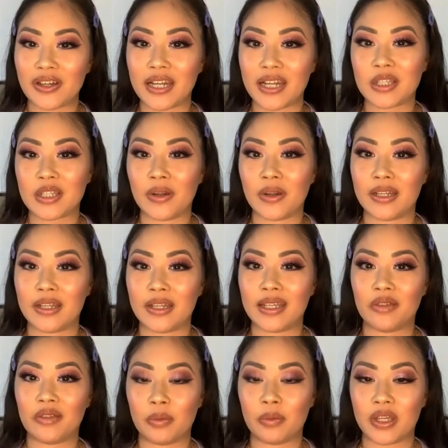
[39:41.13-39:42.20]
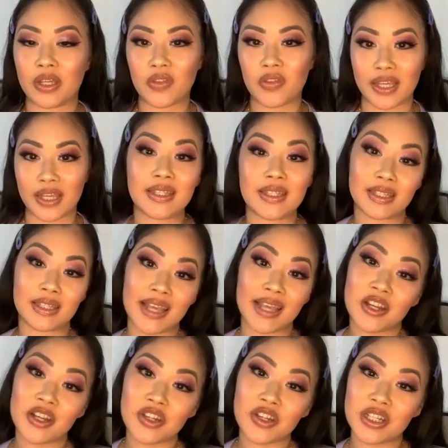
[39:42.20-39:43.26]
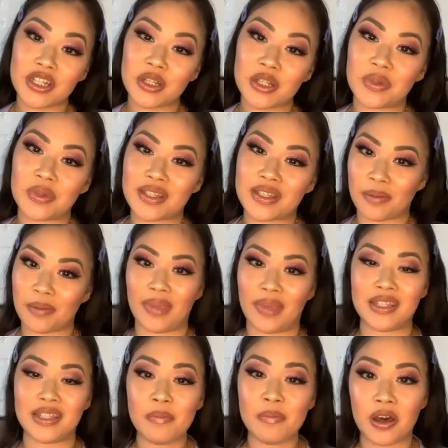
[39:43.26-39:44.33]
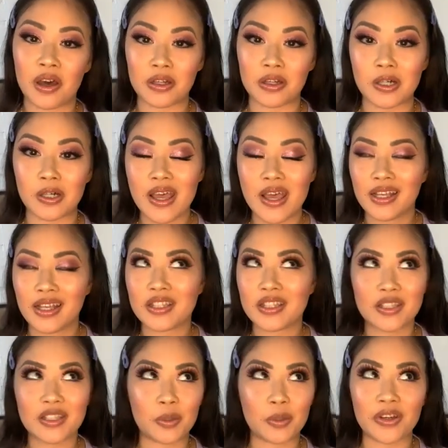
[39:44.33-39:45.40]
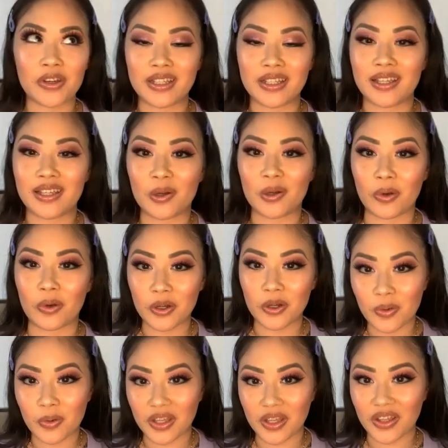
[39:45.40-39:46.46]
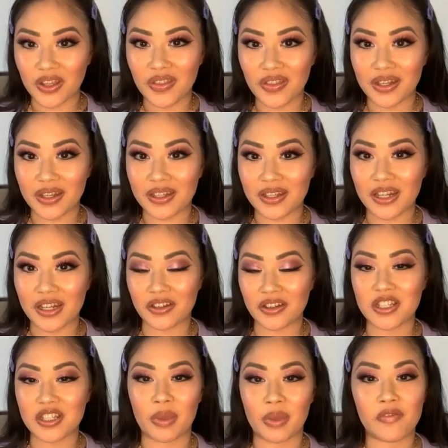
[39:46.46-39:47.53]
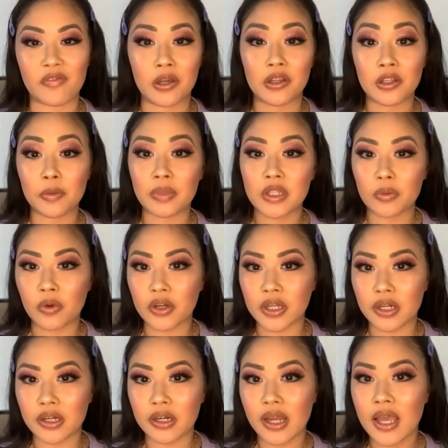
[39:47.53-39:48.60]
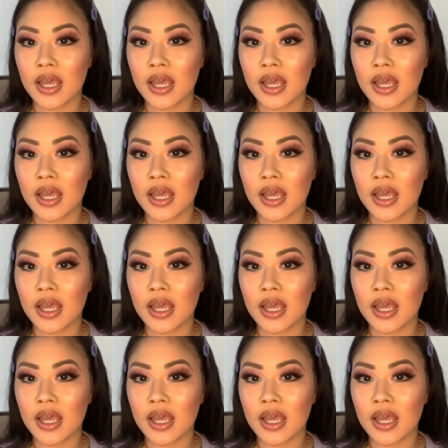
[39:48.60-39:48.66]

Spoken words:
I just wanted to give a big thanks to Sandra. She was an amazing model, super easy to work with. And, you know, she's my fellow Lupus Warrior.